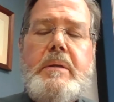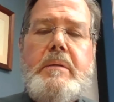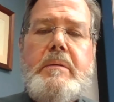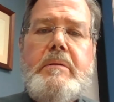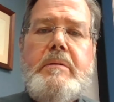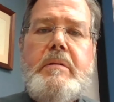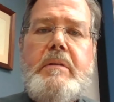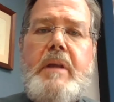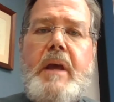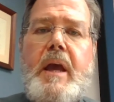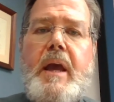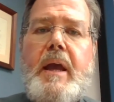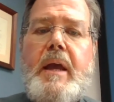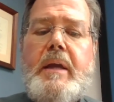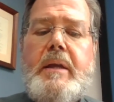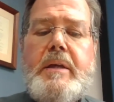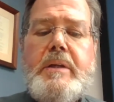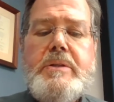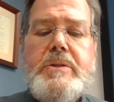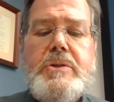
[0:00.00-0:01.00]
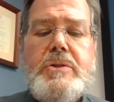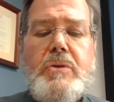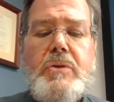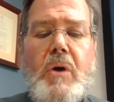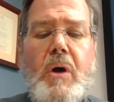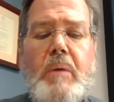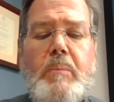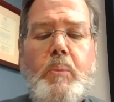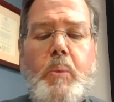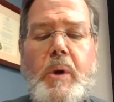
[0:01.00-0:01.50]
Today, in
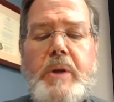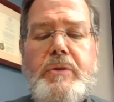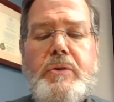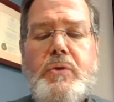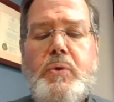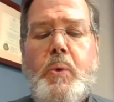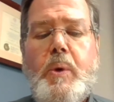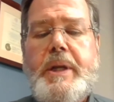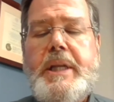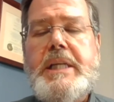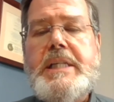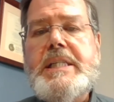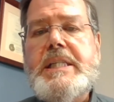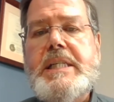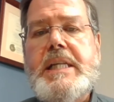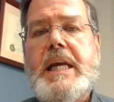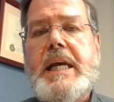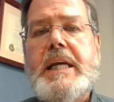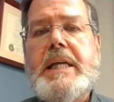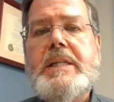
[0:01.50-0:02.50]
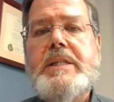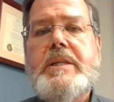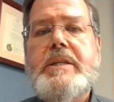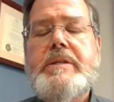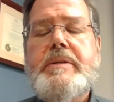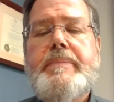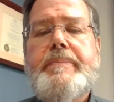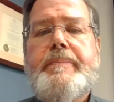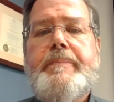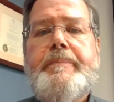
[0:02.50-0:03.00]
Psalm
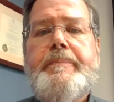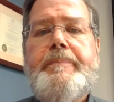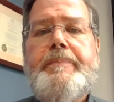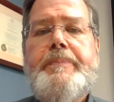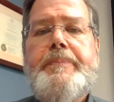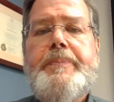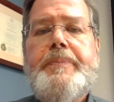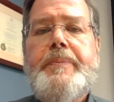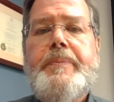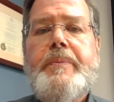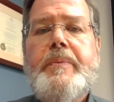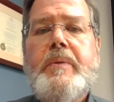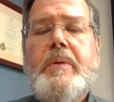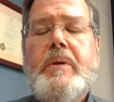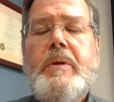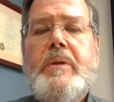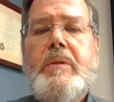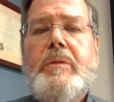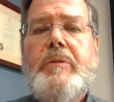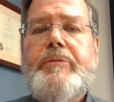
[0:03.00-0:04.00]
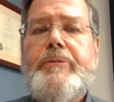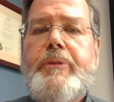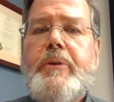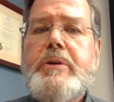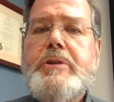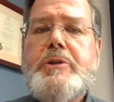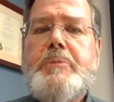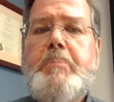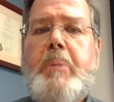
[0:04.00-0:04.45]
126, the first